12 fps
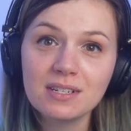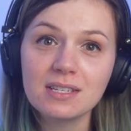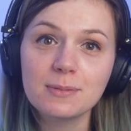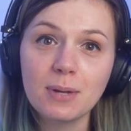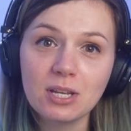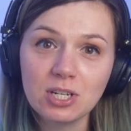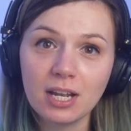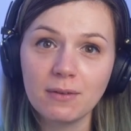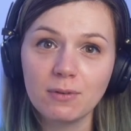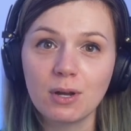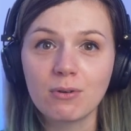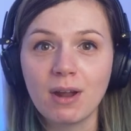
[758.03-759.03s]
especially if
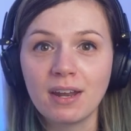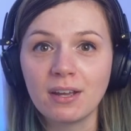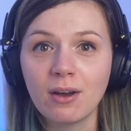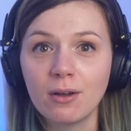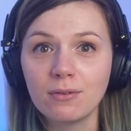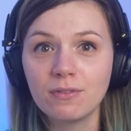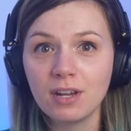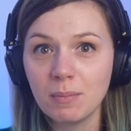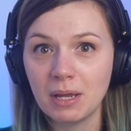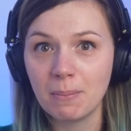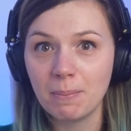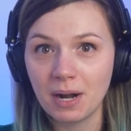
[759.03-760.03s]
you're running on
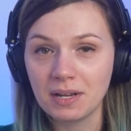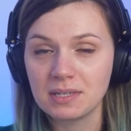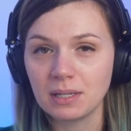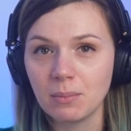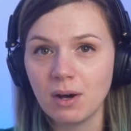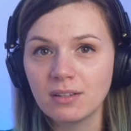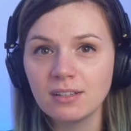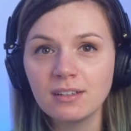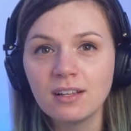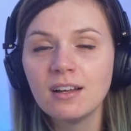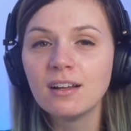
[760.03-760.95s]
freemium pricing model